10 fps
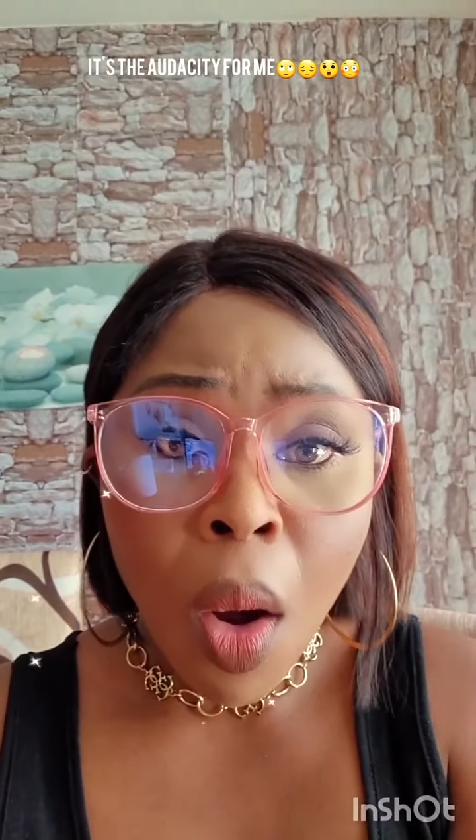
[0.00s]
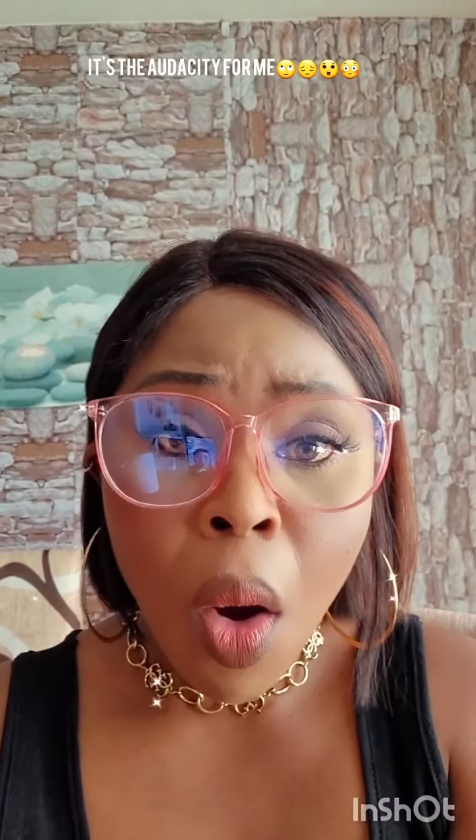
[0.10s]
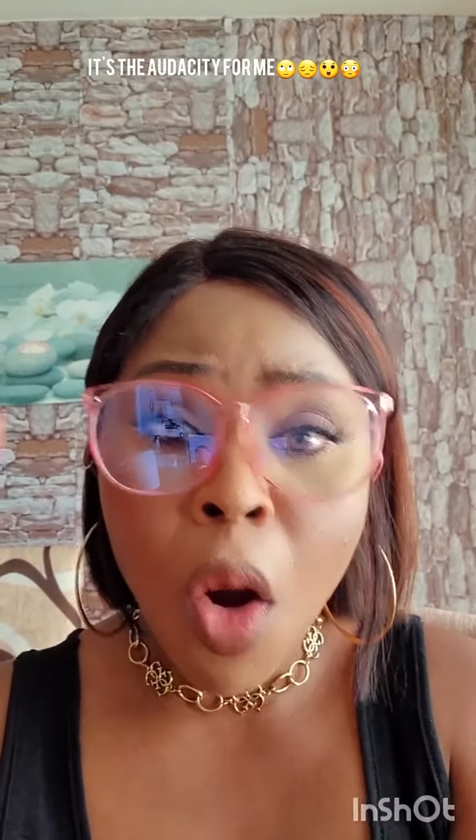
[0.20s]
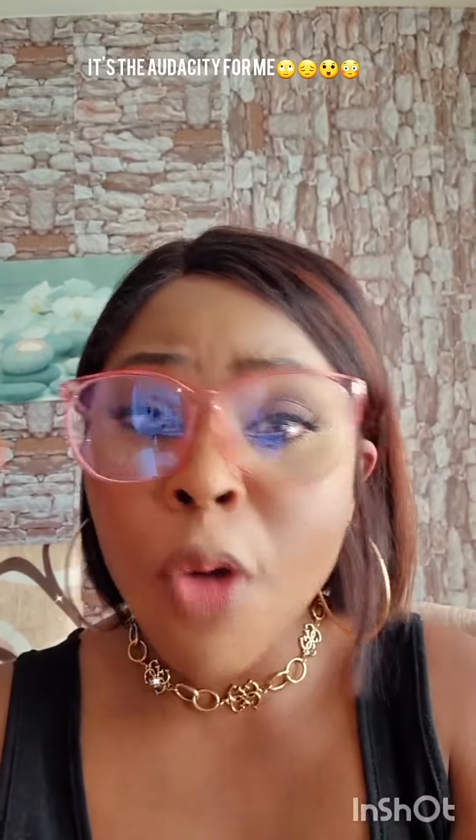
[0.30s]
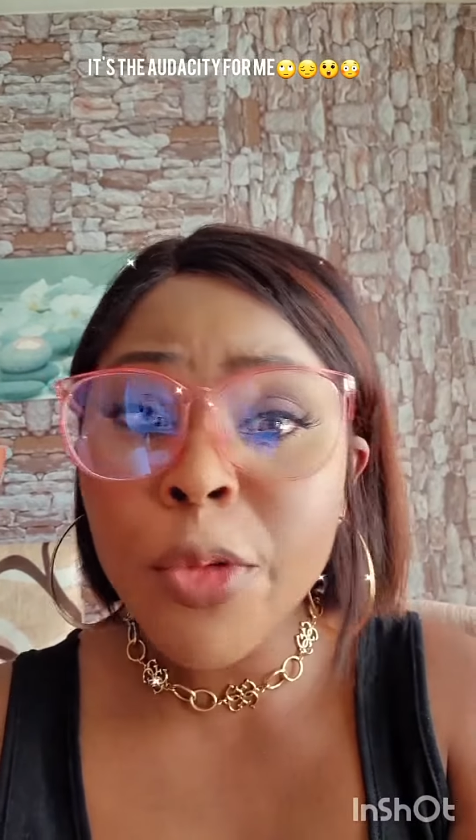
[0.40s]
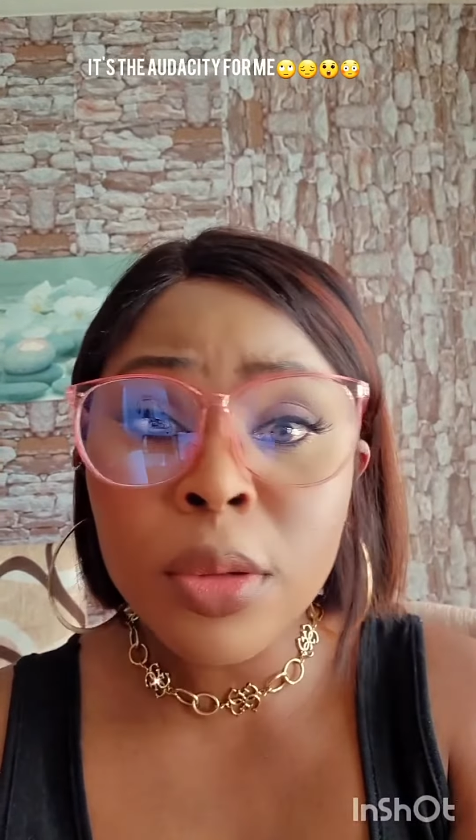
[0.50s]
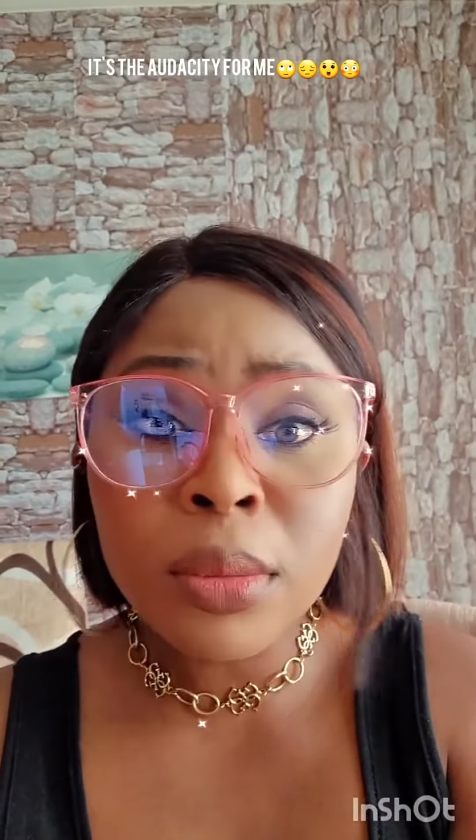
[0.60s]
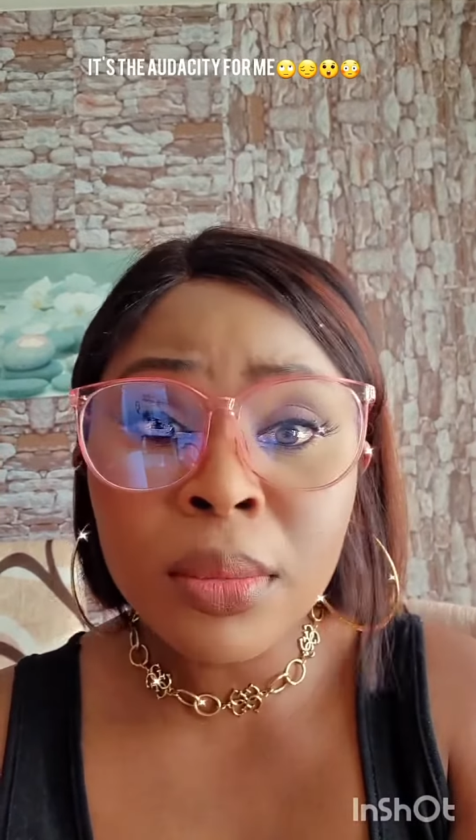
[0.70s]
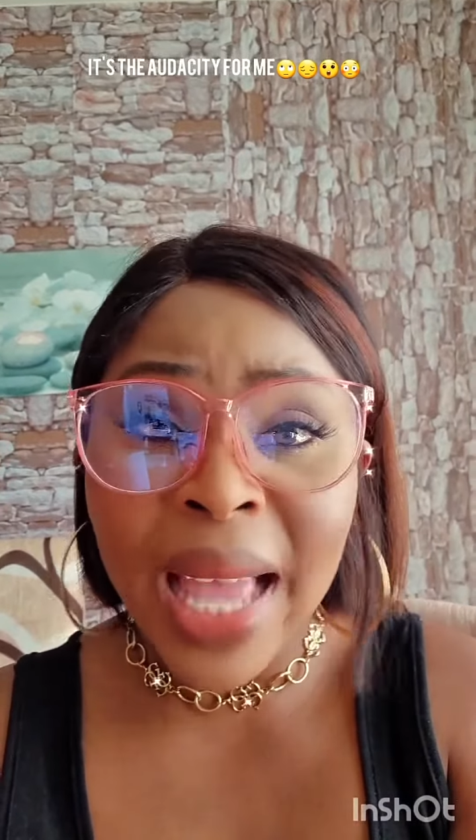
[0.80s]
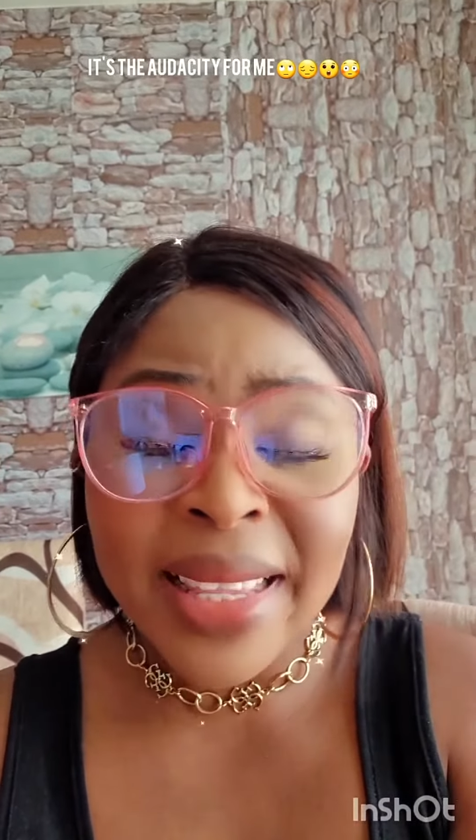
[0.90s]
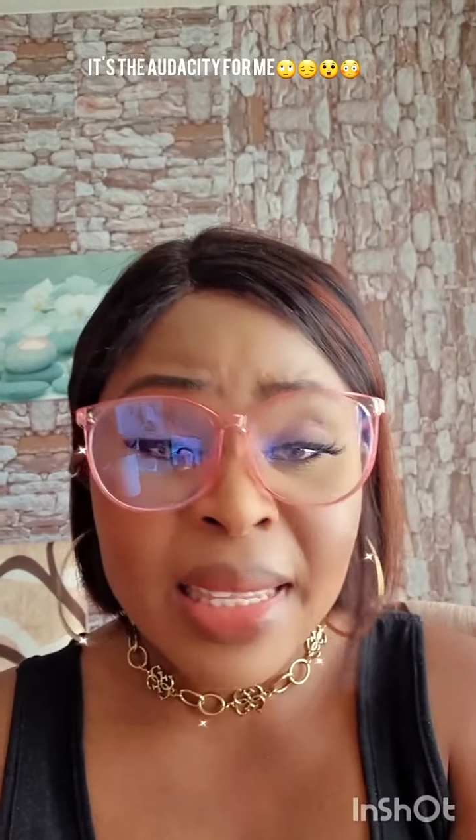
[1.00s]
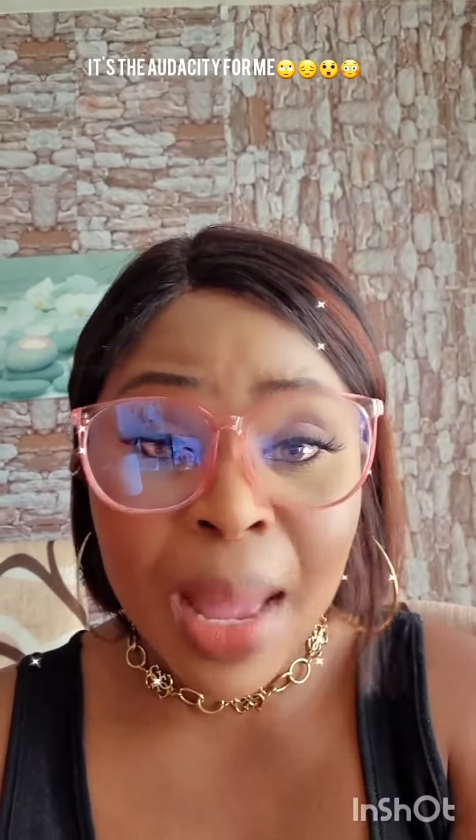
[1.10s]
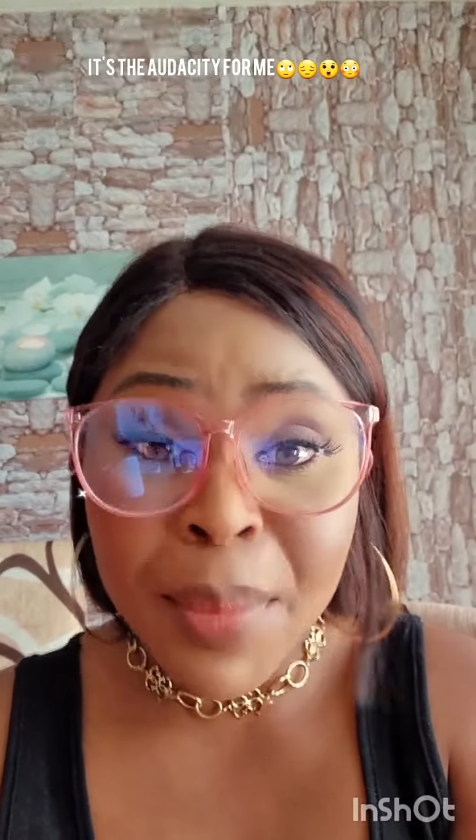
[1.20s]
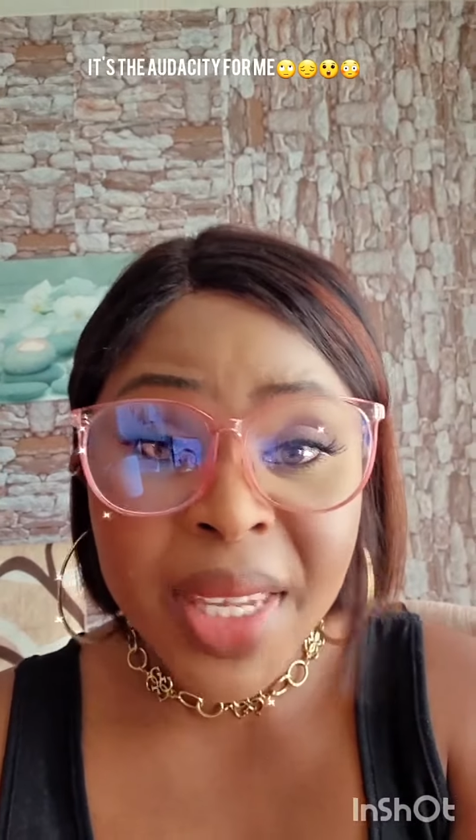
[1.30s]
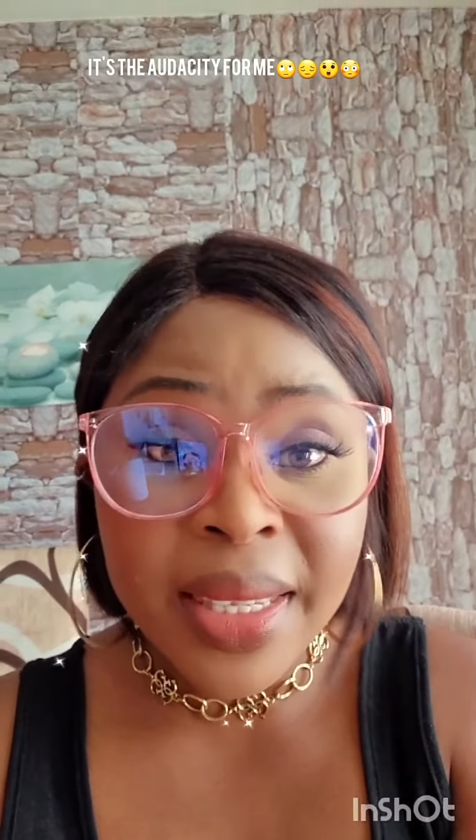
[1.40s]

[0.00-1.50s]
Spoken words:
or even, I mean,